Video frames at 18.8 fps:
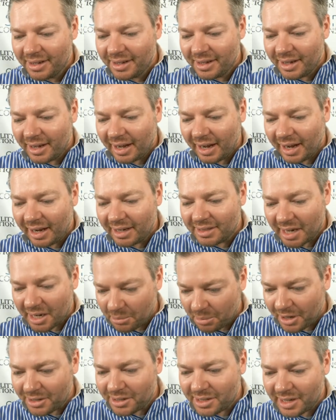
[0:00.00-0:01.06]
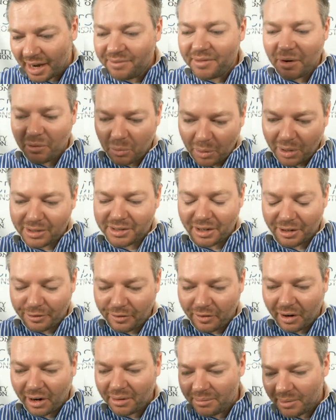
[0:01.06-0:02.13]
Tenebrous. I've never worked on a
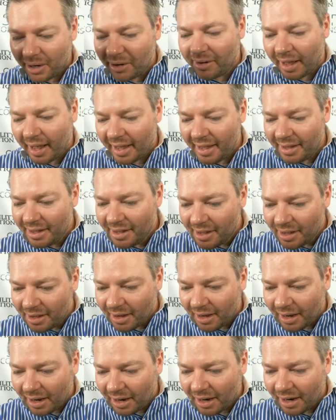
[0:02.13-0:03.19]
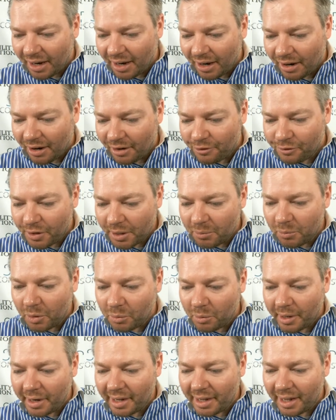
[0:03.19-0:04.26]
farm. Okay. Freedom will
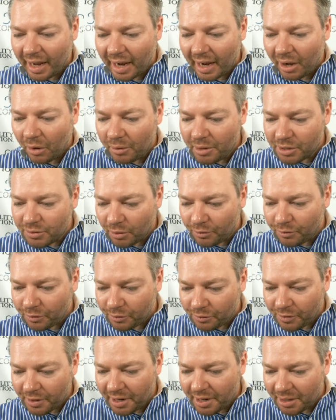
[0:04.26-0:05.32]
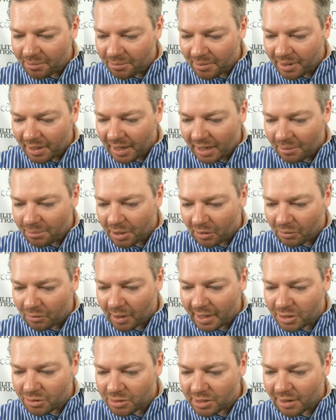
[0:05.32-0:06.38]
ring. Always vote for freedom. Bill of
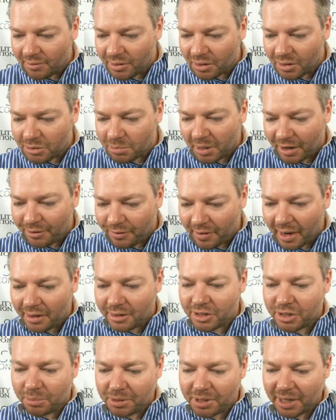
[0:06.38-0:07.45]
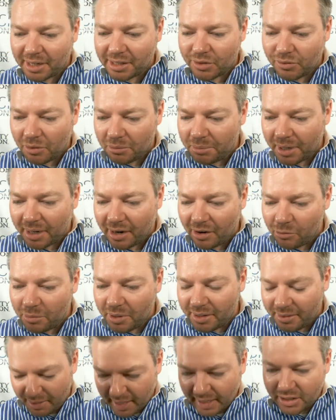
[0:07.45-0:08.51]
Rights was given to us by our founders to protect us from big
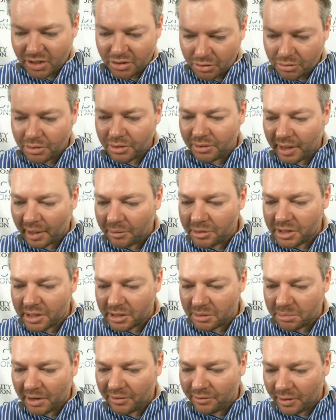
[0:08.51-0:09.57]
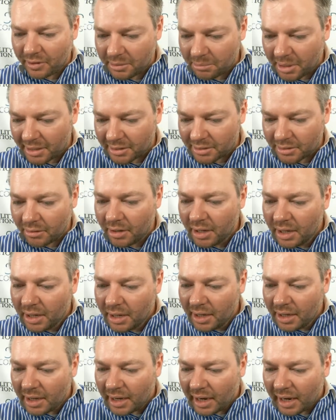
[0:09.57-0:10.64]
government. That's true. That was its main fundamental.
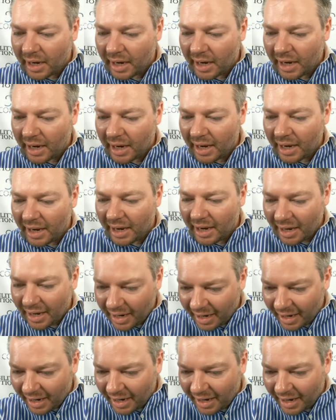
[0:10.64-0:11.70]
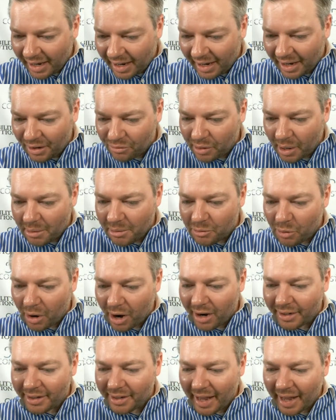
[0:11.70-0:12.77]
Raymond
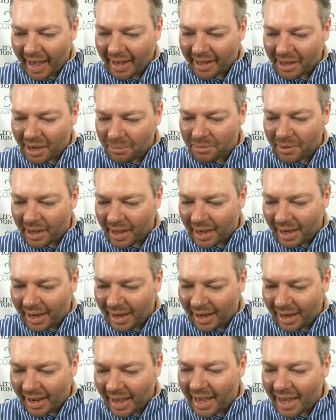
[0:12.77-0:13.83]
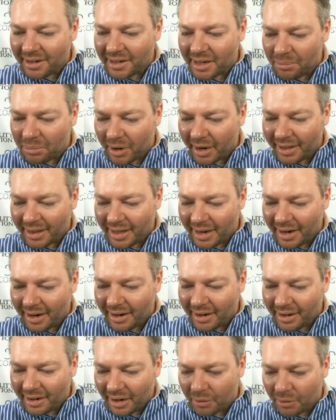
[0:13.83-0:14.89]
Rodden. Hang up. Hand up right
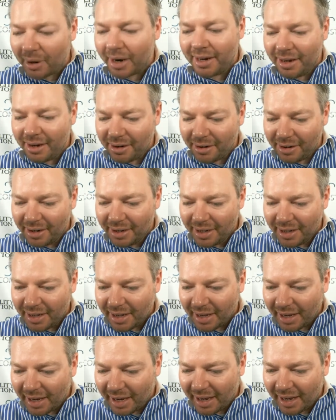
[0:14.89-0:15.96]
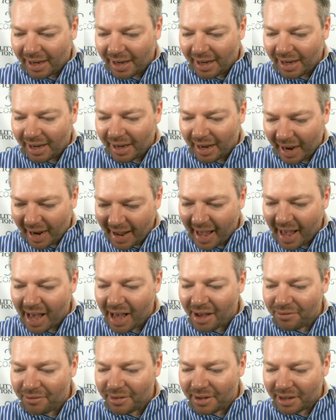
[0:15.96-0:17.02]
there. Right here. I
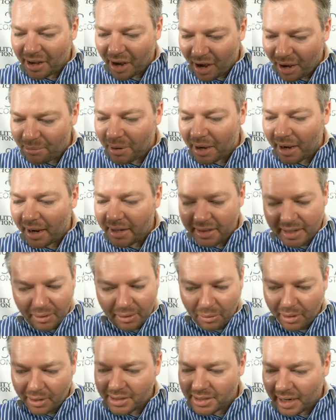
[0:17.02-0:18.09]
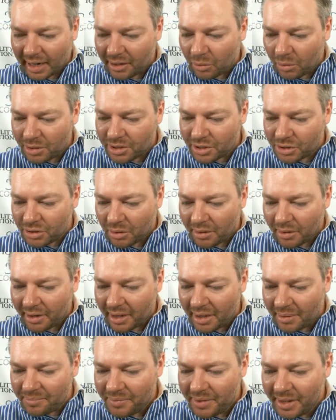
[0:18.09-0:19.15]
have a combine that works. I had horses growing up.